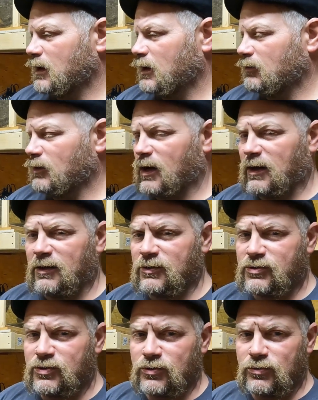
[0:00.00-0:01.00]
ran
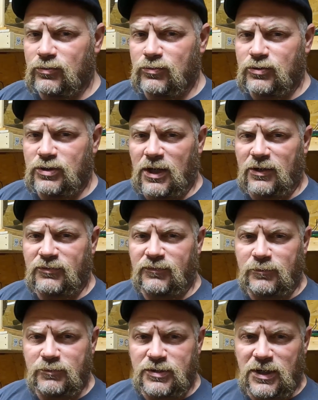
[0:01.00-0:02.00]
into Jess
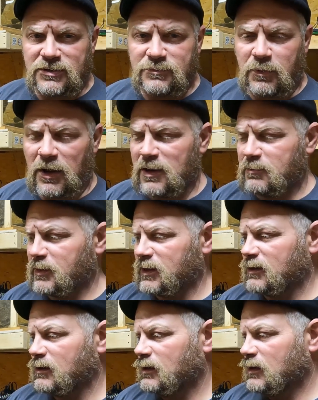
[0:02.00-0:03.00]
from Jess
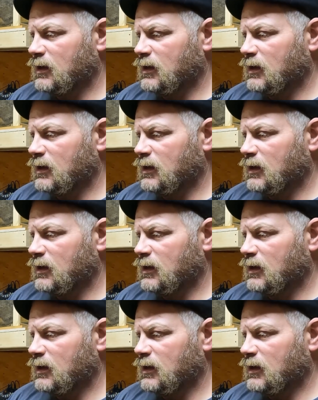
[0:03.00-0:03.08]
Piping